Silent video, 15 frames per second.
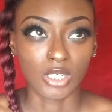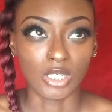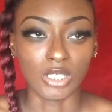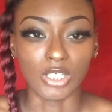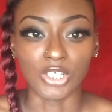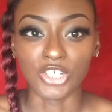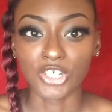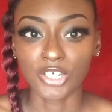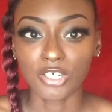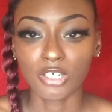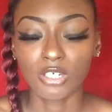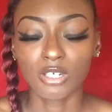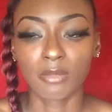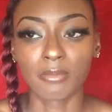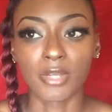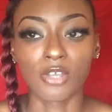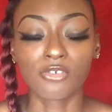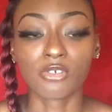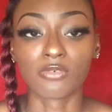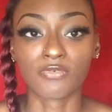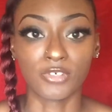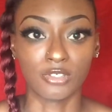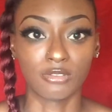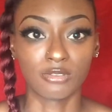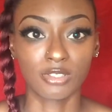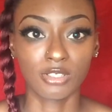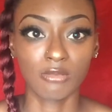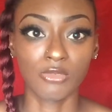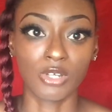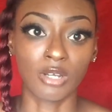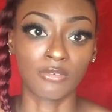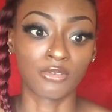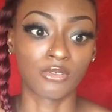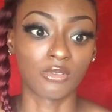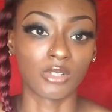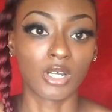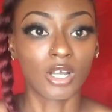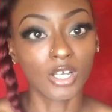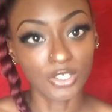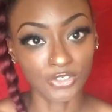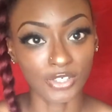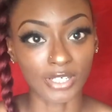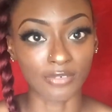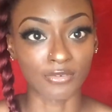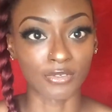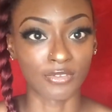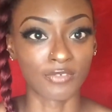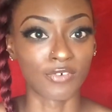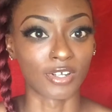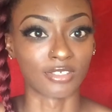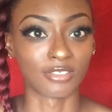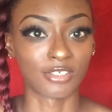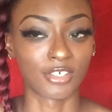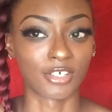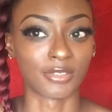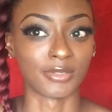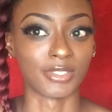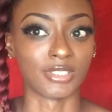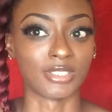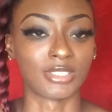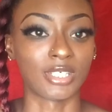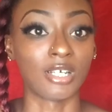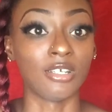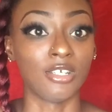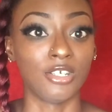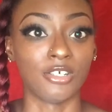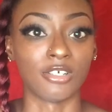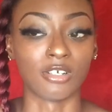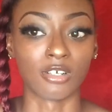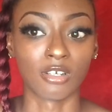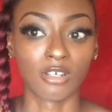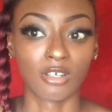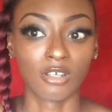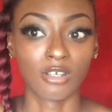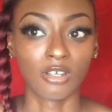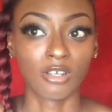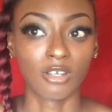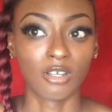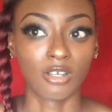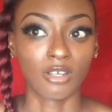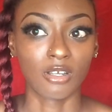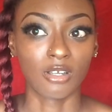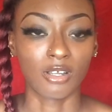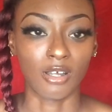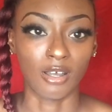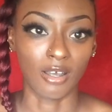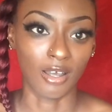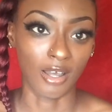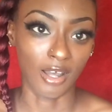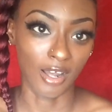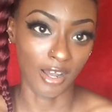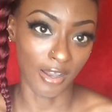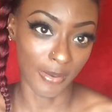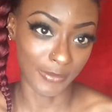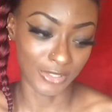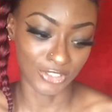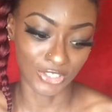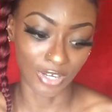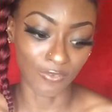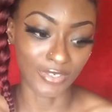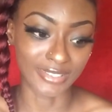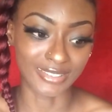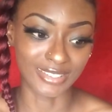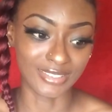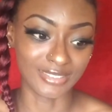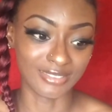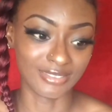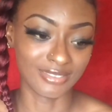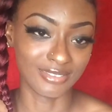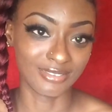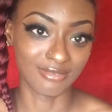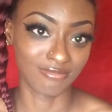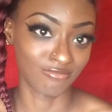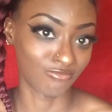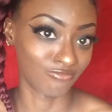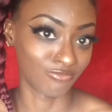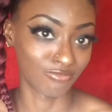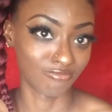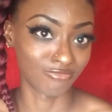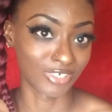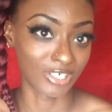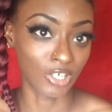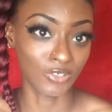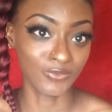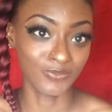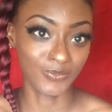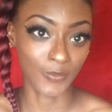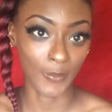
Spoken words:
a year. But if you're full-time, you have to do 150 volunteer hours a year. How much have I done right now?